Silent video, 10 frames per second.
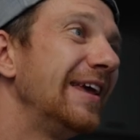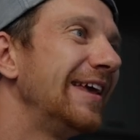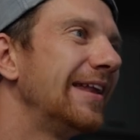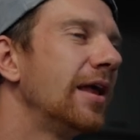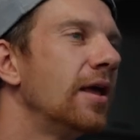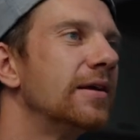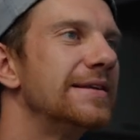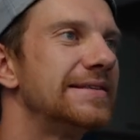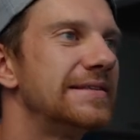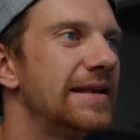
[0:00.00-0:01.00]
in
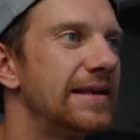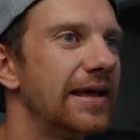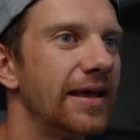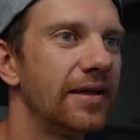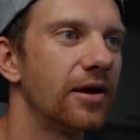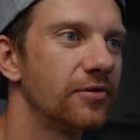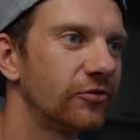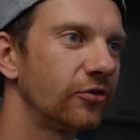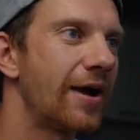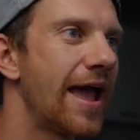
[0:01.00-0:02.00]
Sydney in
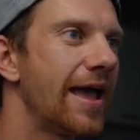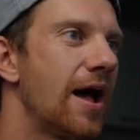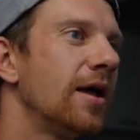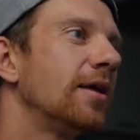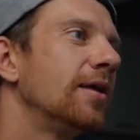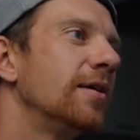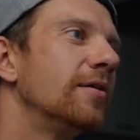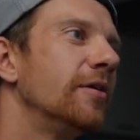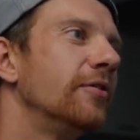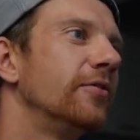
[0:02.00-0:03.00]
Australia.
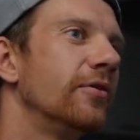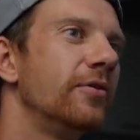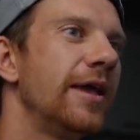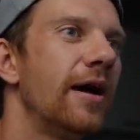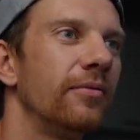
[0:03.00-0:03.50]
So yeah,